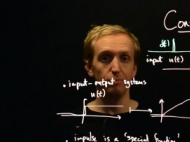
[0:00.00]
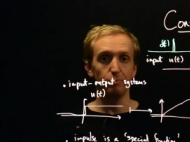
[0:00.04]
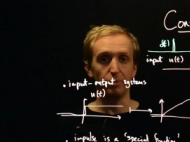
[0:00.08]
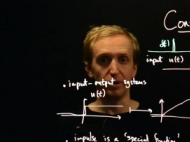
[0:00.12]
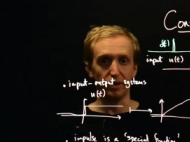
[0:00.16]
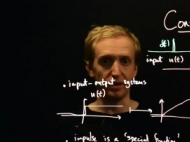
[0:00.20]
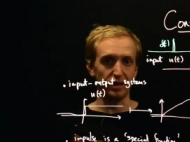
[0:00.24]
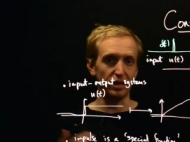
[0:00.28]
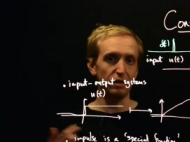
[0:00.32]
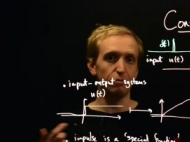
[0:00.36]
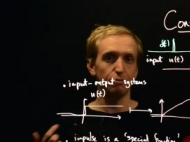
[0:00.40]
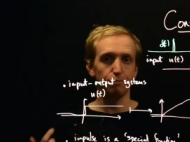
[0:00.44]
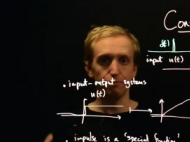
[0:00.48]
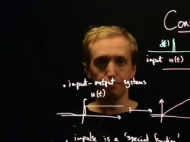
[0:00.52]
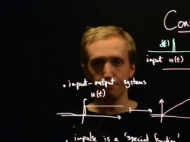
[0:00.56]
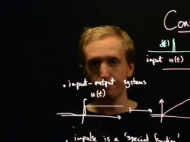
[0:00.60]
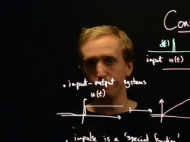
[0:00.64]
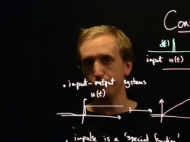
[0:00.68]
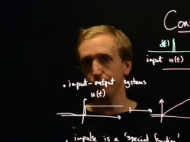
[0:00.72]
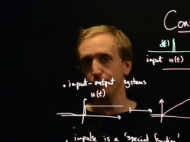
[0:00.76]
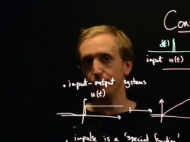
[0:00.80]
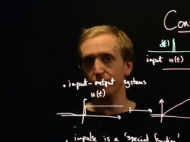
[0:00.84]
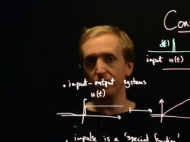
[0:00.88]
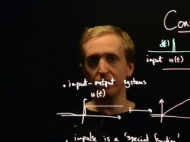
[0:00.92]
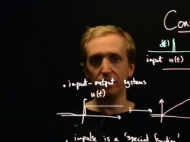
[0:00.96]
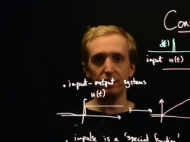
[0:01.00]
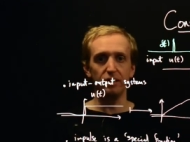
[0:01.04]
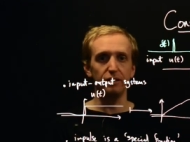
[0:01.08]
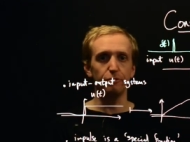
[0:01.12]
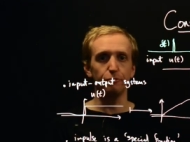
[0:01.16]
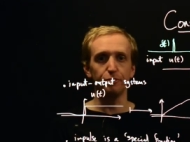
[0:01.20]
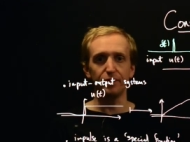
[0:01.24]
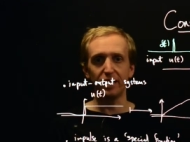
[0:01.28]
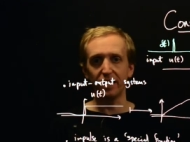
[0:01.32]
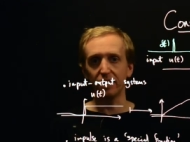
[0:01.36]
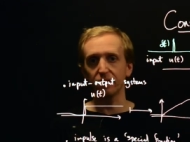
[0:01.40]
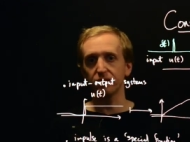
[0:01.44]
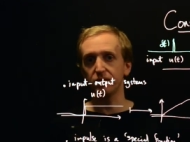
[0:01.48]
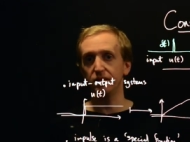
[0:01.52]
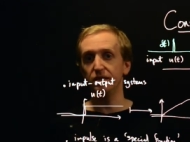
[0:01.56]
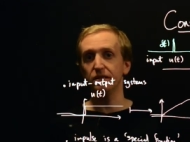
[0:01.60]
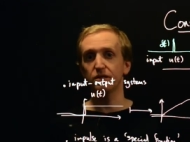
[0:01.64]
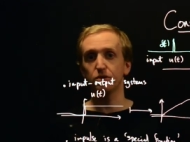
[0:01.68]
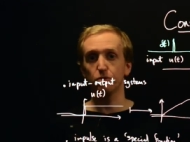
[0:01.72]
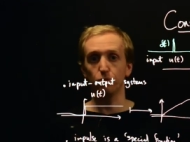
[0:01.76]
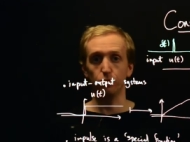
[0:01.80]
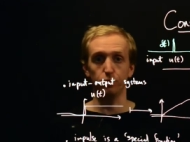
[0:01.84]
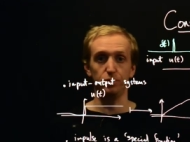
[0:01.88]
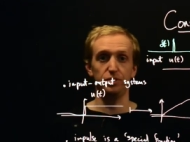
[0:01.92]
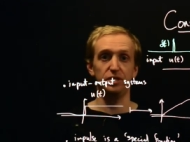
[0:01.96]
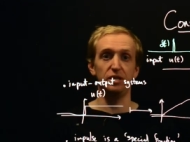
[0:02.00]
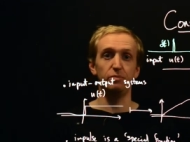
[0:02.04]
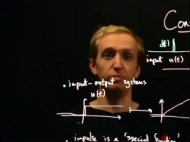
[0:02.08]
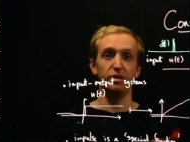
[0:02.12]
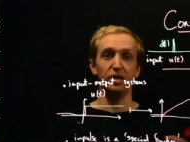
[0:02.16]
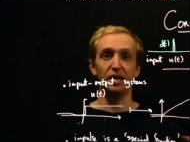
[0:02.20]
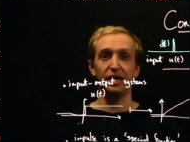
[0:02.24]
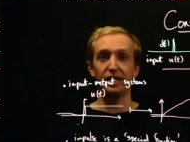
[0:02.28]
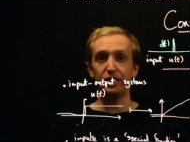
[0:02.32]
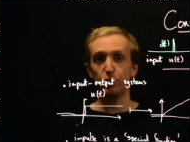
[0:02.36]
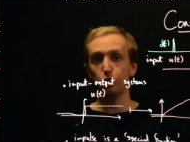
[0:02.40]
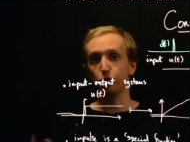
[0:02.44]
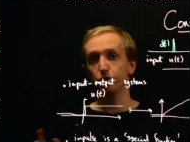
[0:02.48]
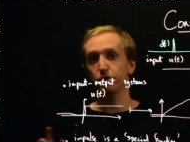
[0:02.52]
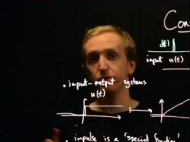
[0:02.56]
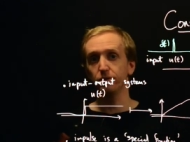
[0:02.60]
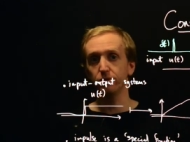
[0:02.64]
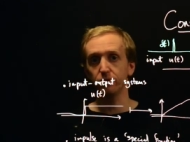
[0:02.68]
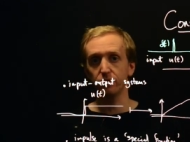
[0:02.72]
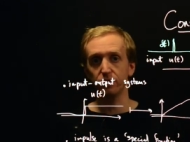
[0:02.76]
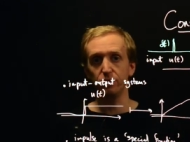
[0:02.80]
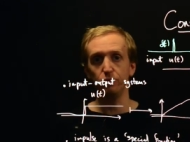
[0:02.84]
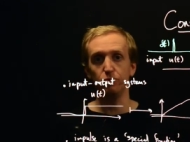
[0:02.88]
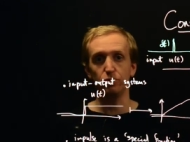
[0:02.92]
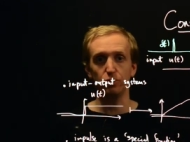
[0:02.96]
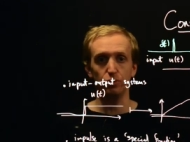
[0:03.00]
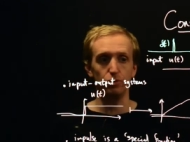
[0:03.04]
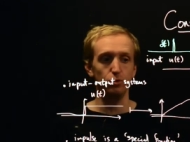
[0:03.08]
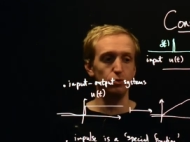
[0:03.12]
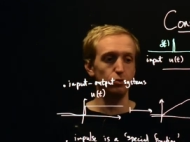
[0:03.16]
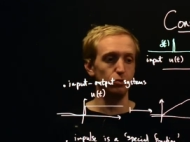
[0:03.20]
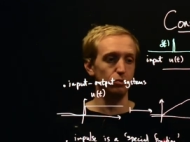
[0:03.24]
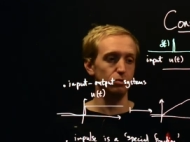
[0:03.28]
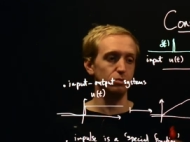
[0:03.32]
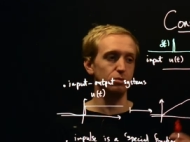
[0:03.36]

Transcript: but if in your analysis or simulations you do